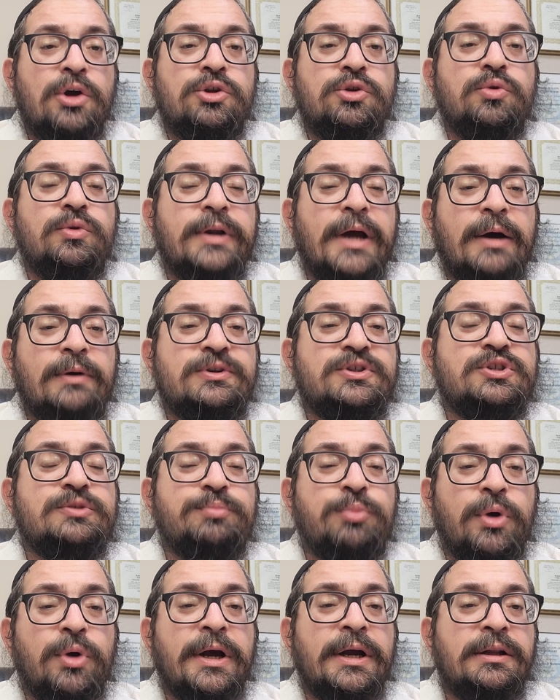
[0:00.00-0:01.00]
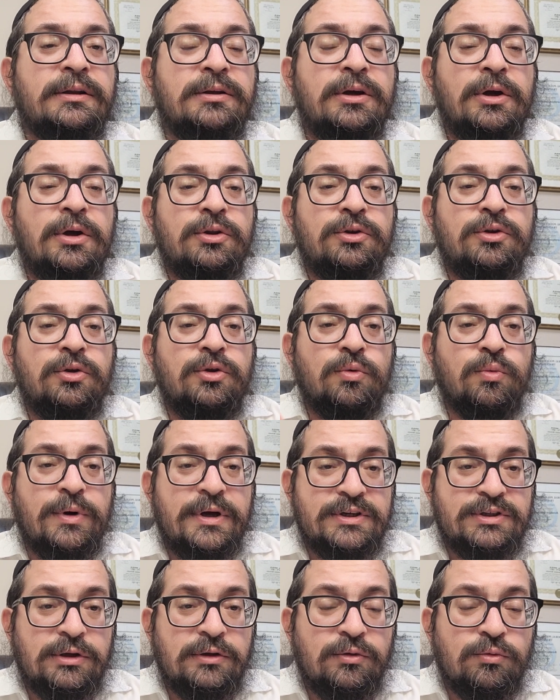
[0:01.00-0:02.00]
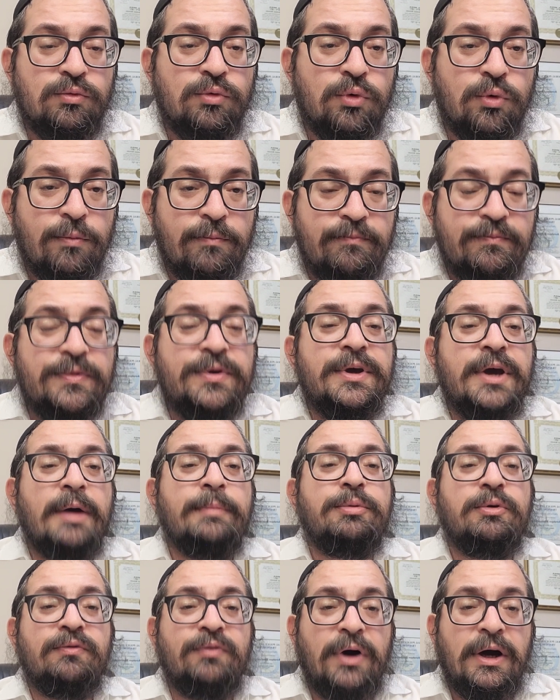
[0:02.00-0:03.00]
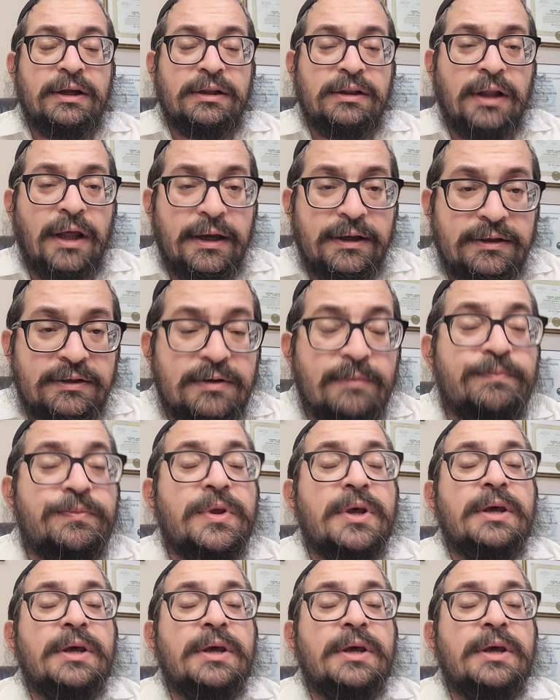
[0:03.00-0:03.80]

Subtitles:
to now spread to the rest of the room and provide light.